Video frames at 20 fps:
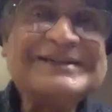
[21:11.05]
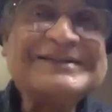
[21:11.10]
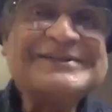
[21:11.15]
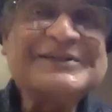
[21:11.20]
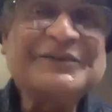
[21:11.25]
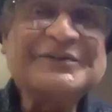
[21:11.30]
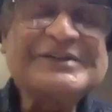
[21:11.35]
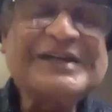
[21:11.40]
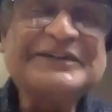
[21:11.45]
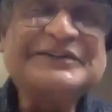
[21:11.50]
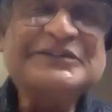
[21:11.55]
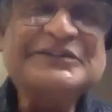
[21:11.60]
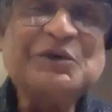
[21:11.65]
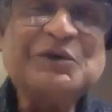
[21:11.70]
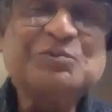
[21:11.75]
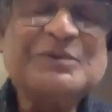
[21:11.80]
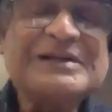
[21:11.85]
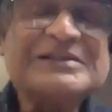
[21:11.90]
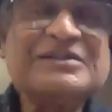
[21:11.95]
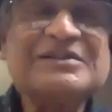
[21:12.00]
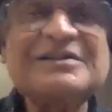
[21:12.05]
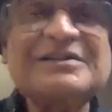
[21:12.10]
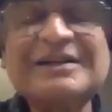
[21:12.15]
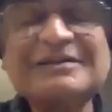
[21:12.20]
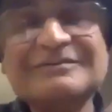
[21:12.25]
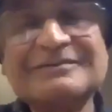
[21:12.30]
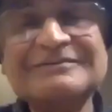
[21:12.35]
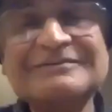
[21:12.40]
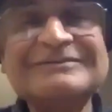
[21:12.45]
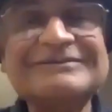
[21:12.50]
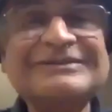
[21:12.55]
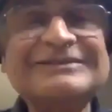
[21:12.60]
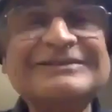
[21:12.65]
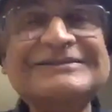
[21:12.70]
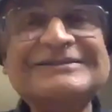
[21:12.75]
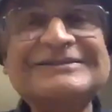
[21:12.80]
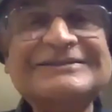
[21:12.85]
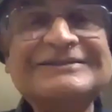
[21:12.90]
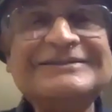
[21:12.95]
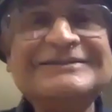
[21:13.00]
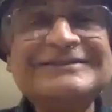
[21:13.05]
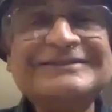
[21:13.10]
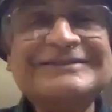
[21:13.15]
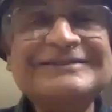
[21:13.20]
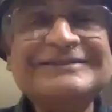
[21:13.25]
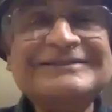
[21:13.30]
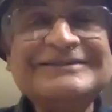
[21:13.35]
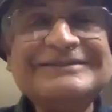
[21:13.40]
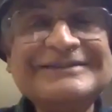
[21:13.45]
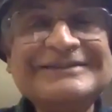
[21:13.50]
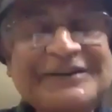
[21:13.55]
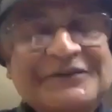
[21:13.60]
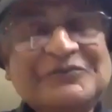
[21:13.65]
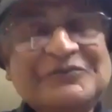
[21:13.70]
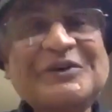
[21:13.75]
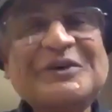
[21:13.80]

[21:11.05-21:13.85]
So the idea was that if